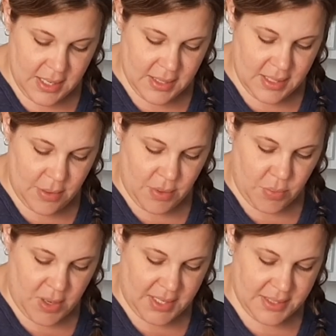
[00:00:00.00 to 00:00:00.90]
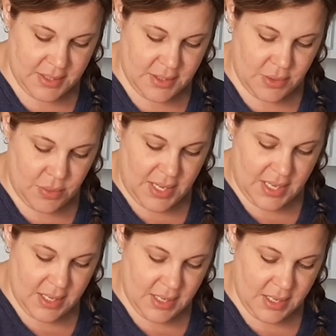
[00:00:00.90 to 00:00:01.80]
that we want to do it.
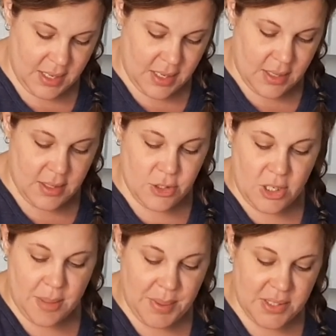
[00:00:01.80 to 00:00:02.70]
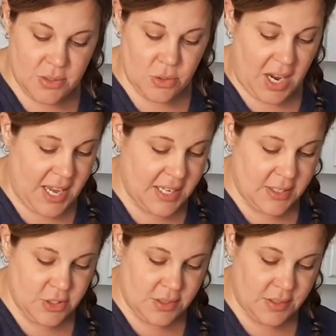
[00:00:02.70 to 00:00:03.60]
The Sharpies dry in
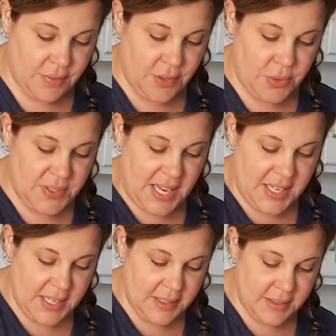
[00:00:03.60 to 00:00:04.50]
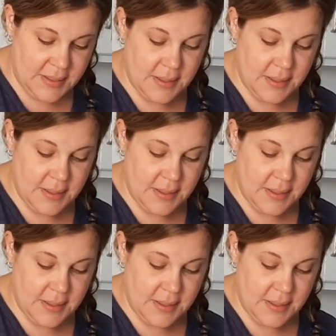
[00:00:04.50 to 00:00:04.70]
just a few seconds.